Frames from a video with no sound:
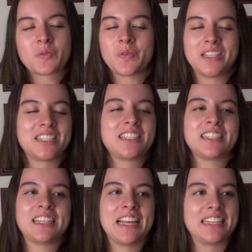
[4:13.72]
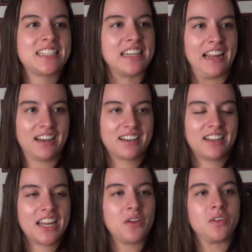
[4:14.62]
was insane.
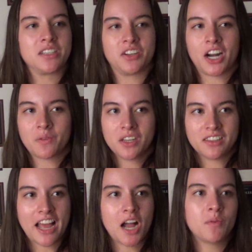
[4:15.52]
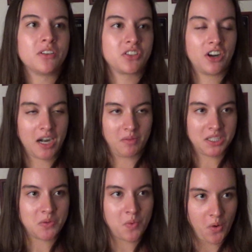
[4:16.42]
It was incredibly loud, but it was incredibly
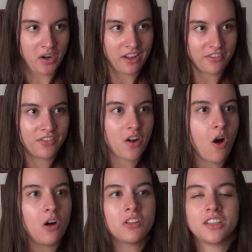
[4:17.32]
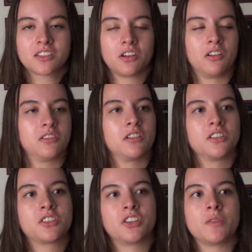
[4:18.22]
supportive. All of these girls are
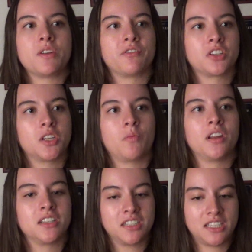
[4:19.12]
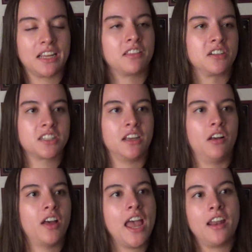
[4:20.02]
screaming for someone to stick their
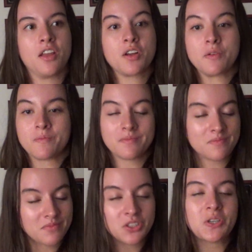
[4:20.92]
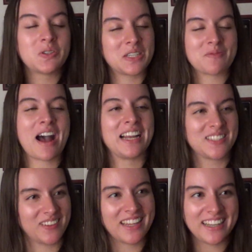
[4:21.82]
skill and lose their
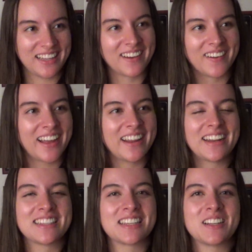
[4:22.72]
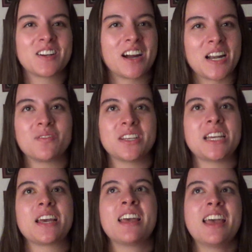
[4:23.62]
minds when they do, and it is incredibly